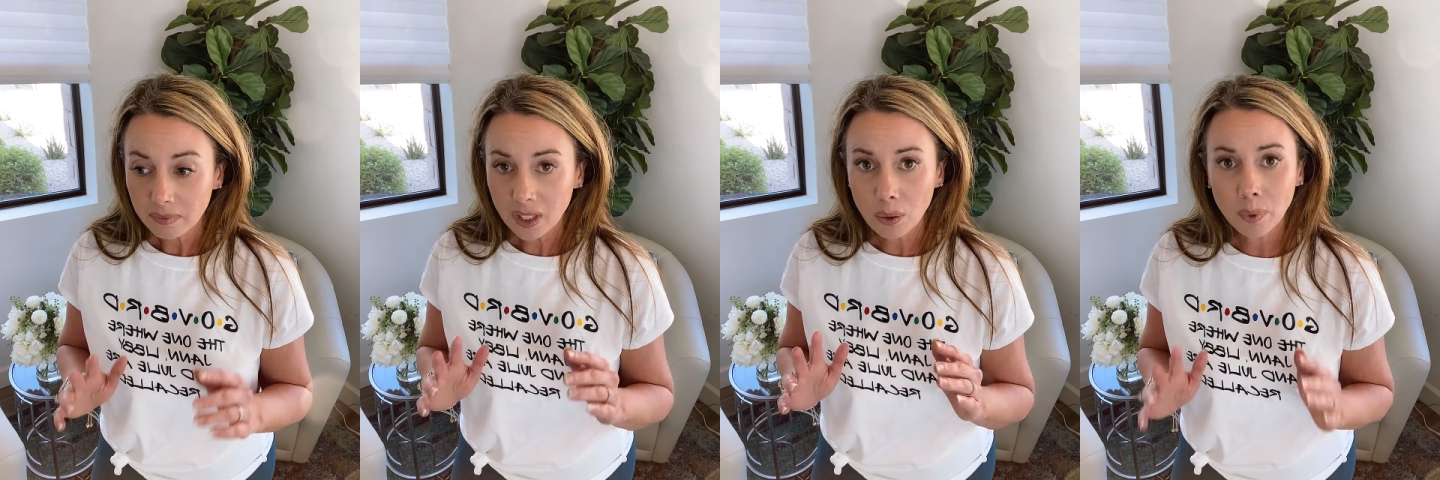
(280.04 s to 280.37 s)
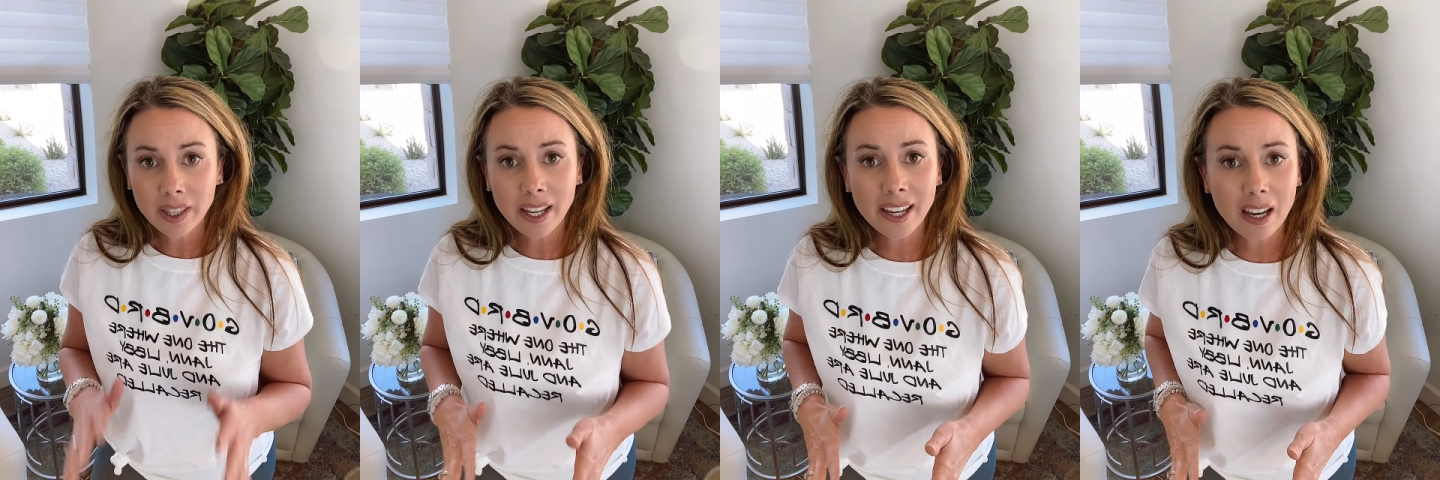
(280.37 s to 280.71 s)
when
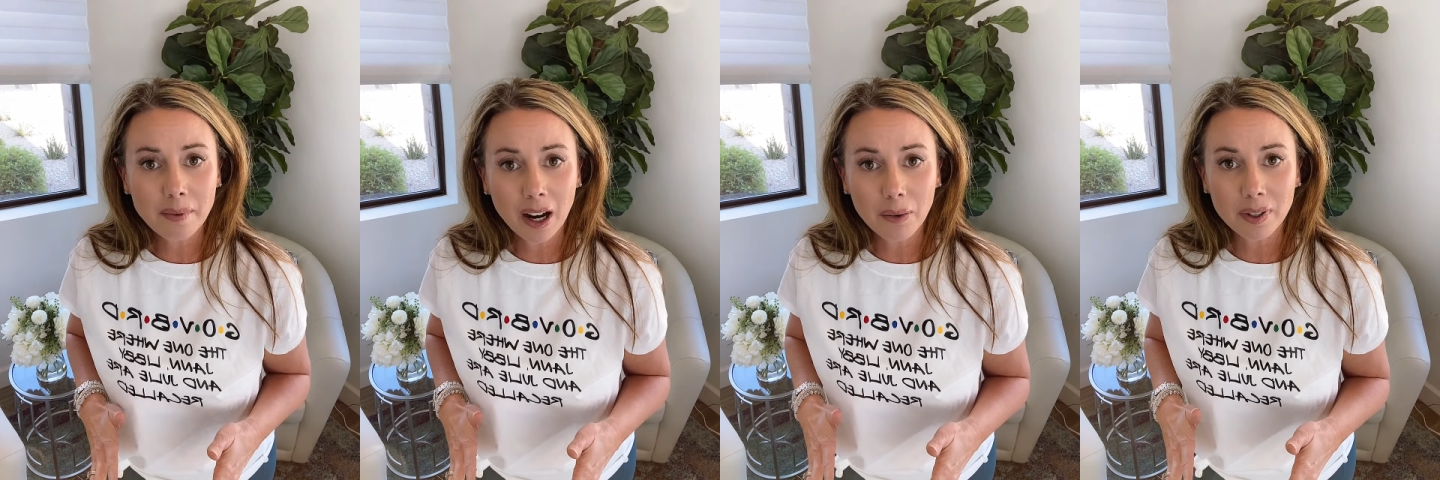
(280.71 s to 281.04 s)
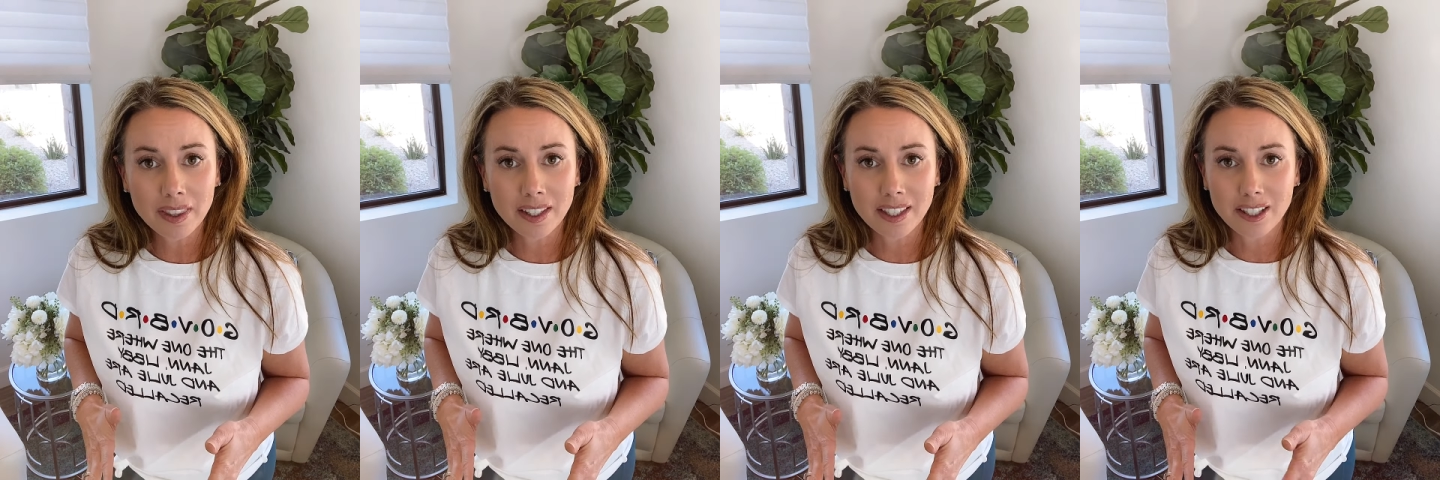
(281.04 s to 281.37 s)
they came out with
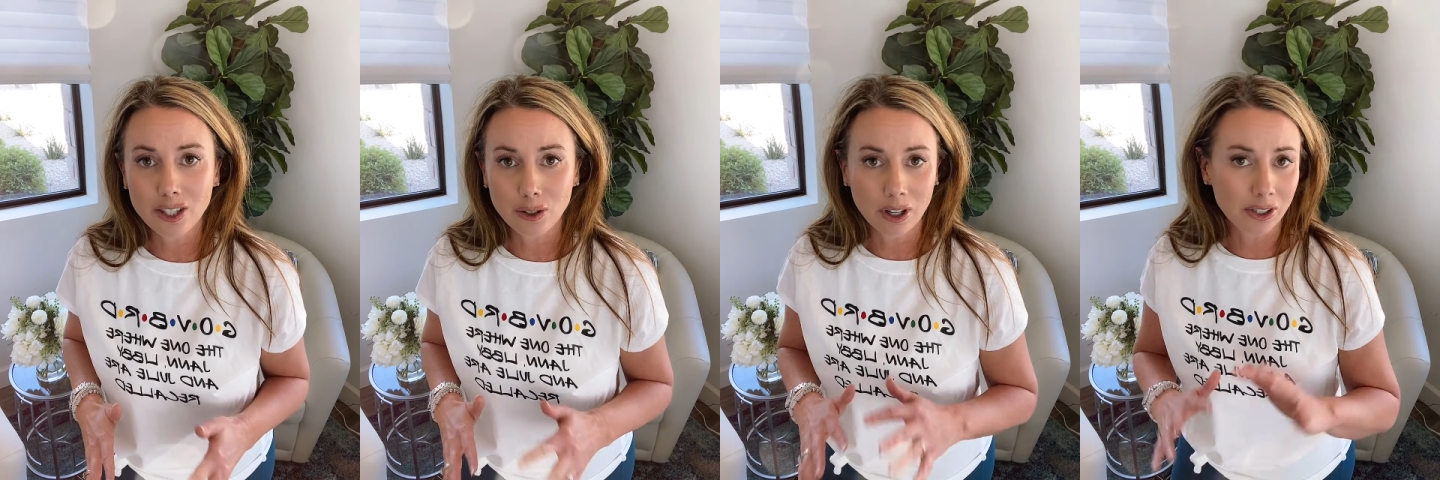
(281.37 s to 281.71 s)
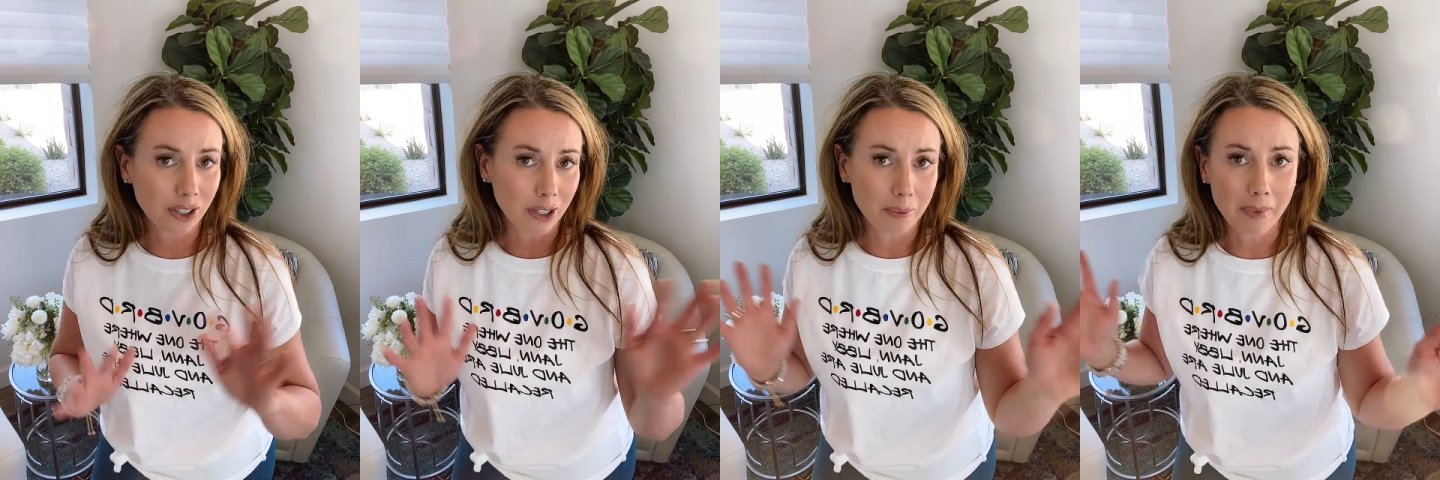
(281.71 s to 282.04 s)
this
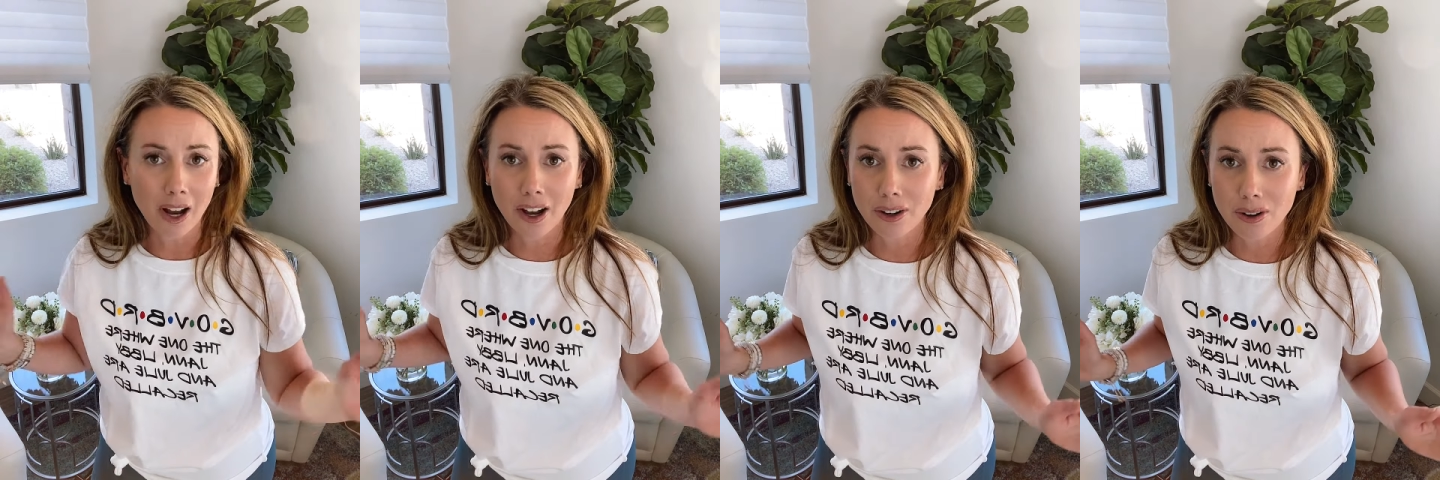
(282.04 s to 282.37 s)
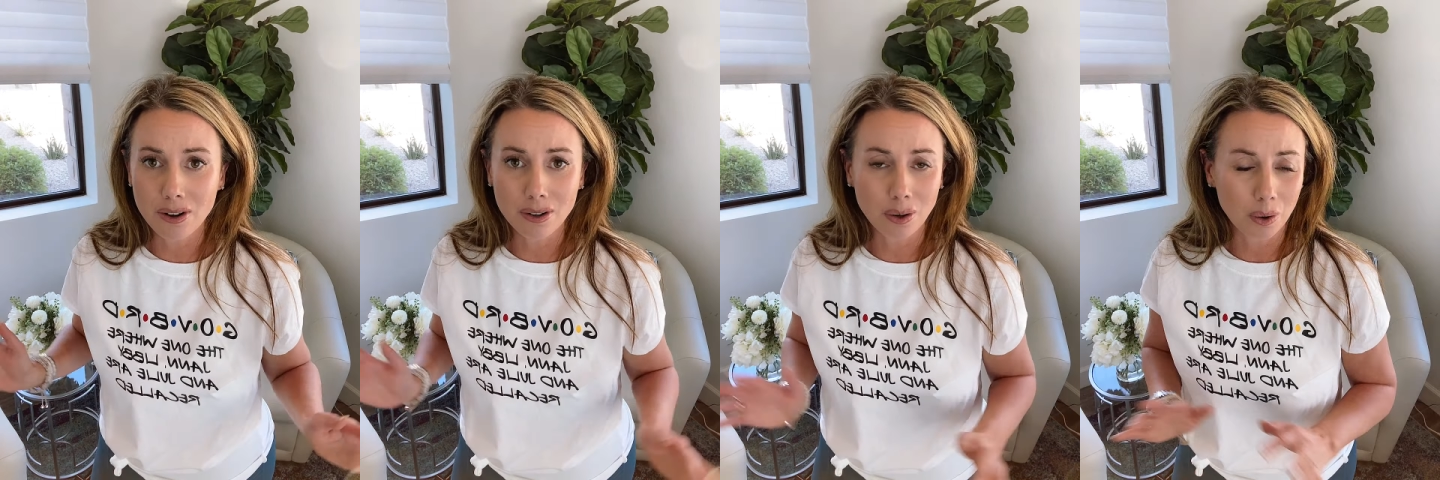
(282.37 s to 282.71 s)
instructional
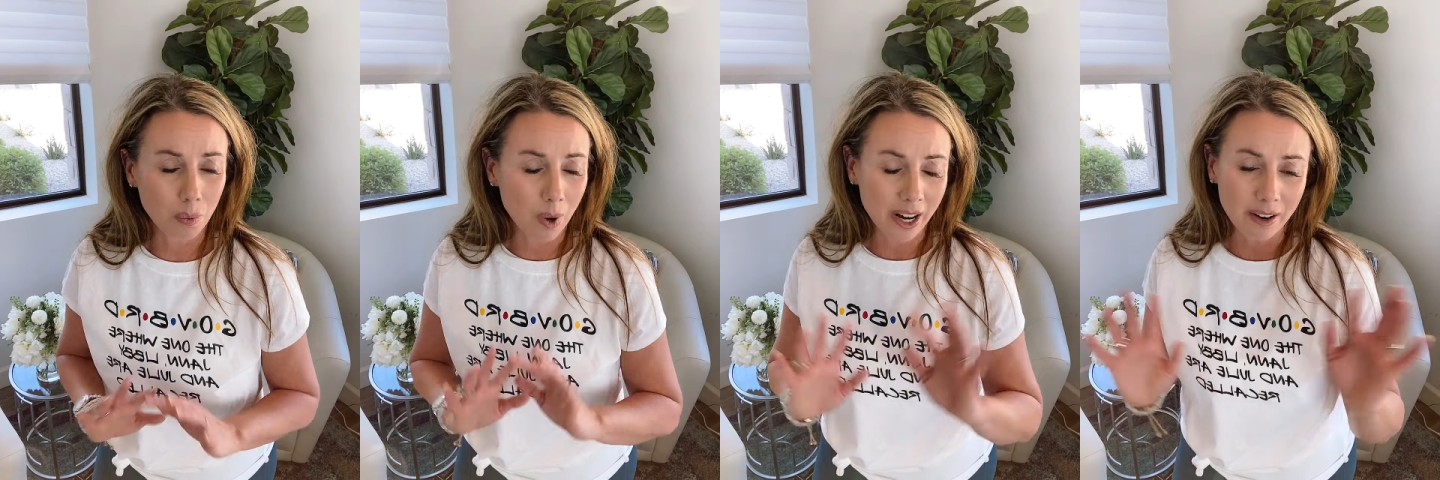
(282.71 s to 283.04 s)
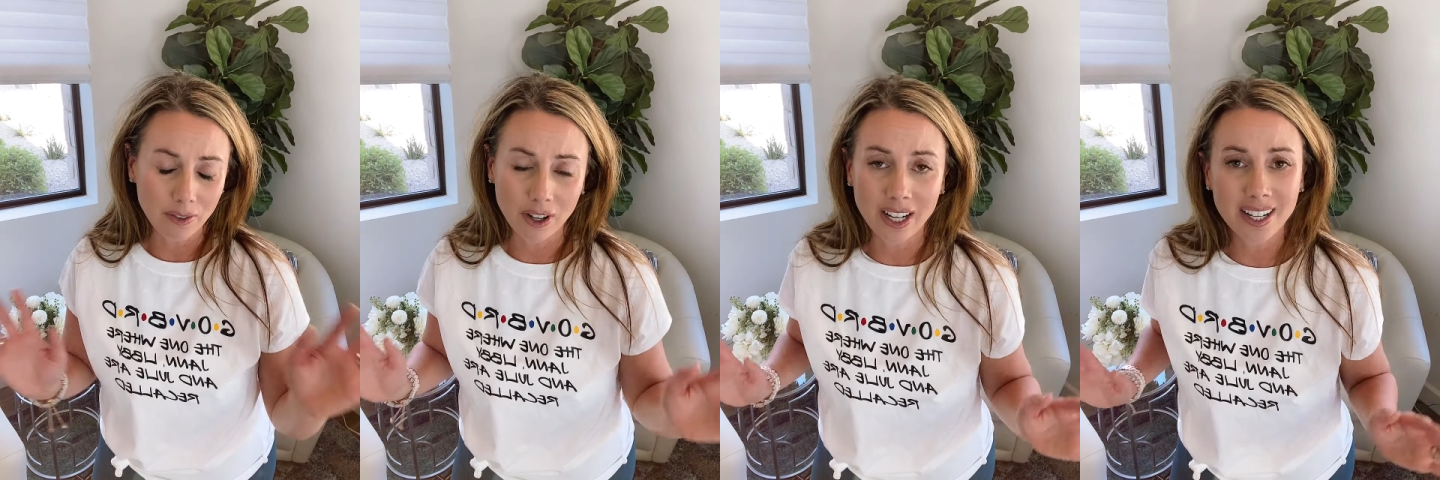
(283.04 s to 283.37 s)
model or
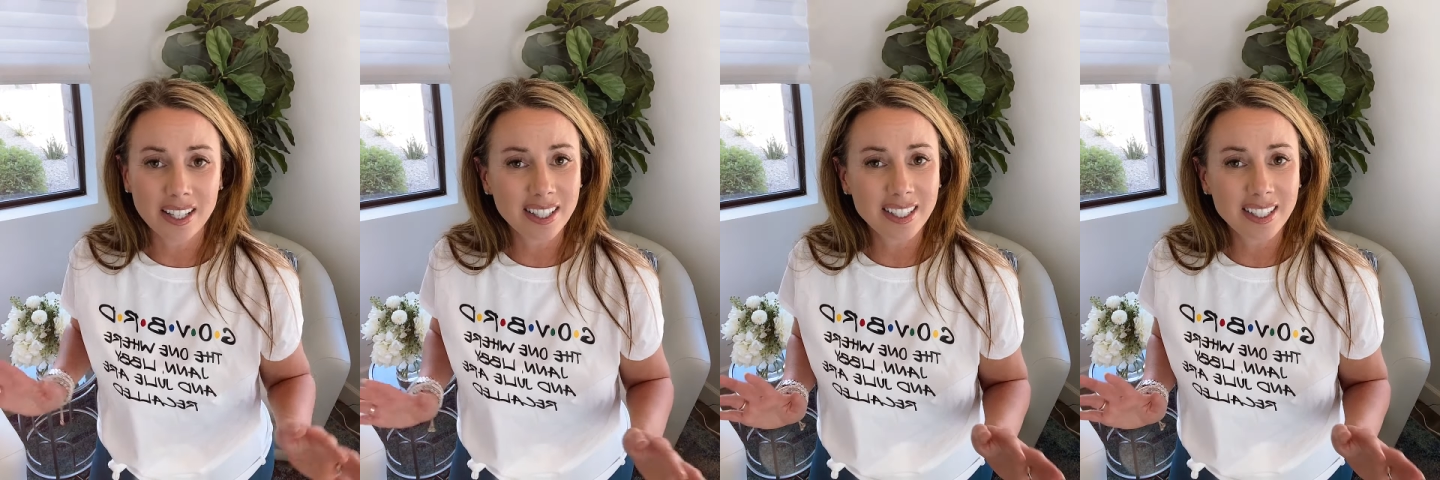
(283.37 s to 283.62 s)
whatever it is,